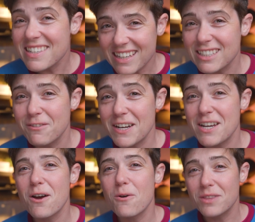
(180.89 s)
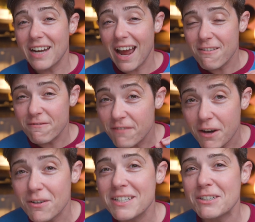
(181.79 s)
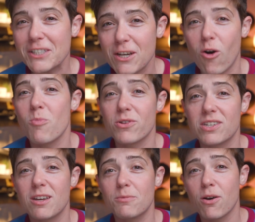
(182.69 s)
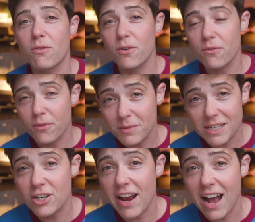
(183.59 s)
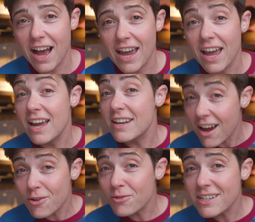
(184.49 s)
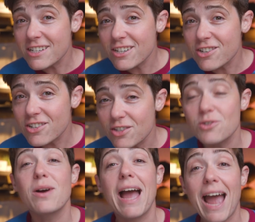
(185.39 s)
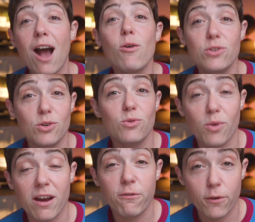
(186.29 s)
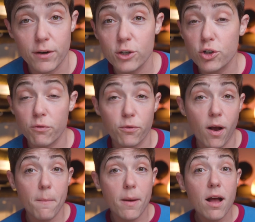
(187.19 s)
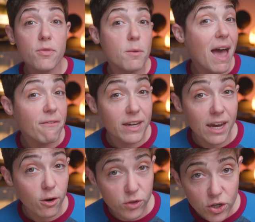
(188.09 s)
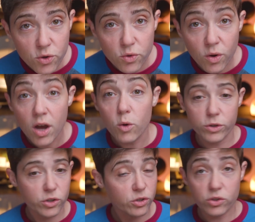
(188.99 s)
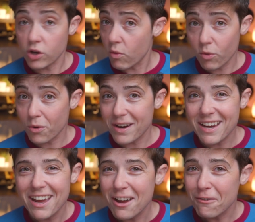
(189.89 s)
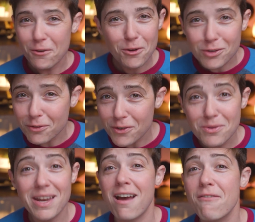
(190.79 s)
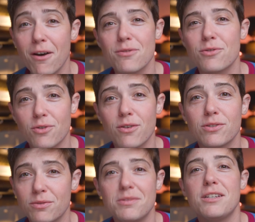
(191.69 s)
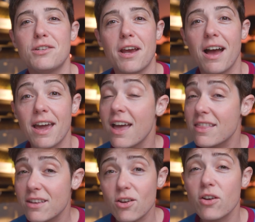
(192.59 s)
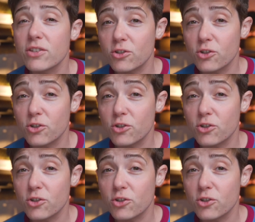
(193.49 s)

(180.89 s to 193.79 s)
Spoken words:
next video that I very nearly almost skipped over from DJI not only teaches you how to grade footage from the Mavic Air 2, which don't worry, for those of you that have other drones from DJI, this also